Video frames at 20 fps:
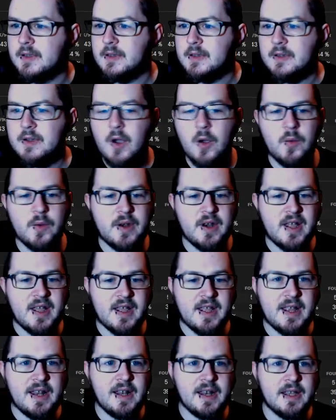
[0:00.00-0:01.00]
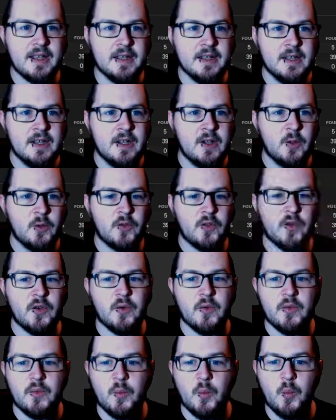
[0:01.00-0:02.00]
out in Italy. So
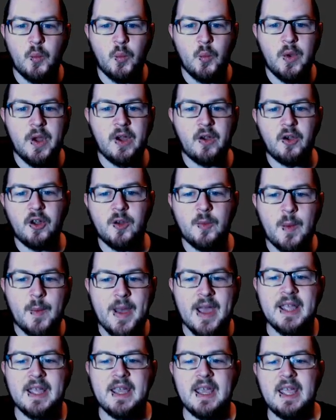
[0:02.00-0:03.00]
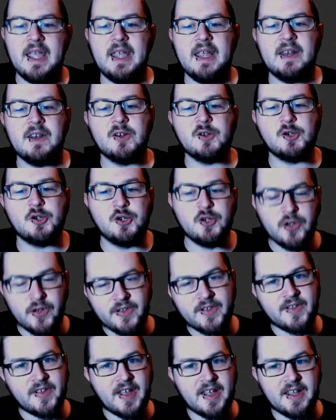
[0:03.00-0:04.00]
we are going to be back in just a
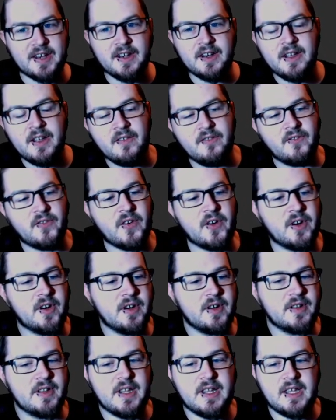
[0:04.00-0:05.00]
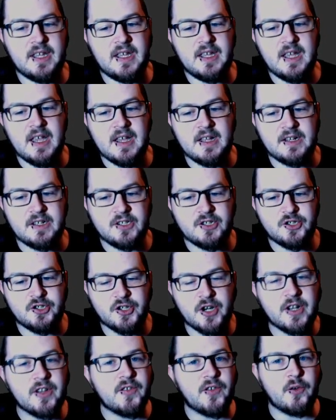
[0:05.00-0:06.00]
second for the
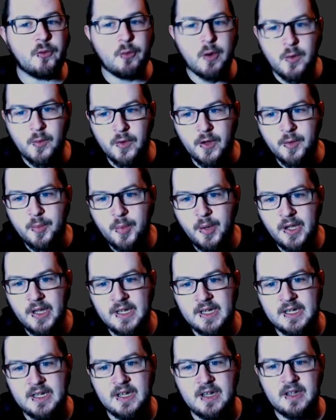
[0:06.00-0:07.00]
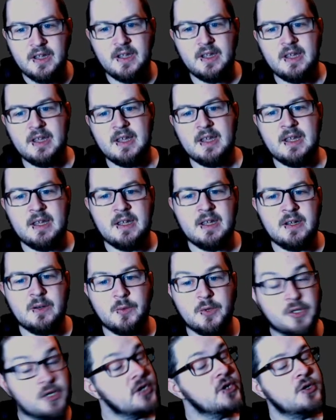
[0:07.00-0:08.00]
transfer roundup,
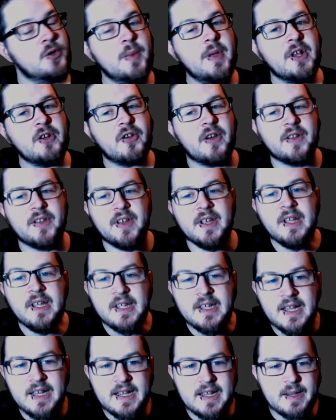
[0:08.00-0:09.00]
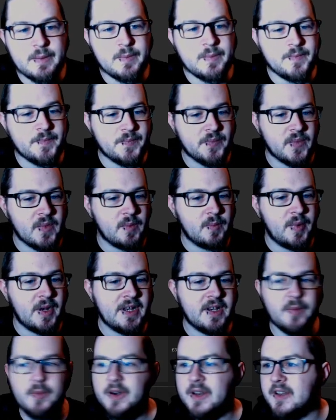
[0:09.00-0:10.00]
which should be interesting. Plenty
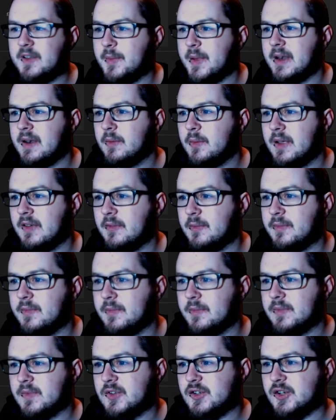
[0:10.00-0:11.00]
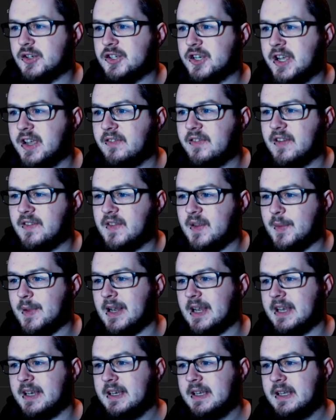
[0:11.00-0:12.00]
of money to spend. We have just shy of 50 million,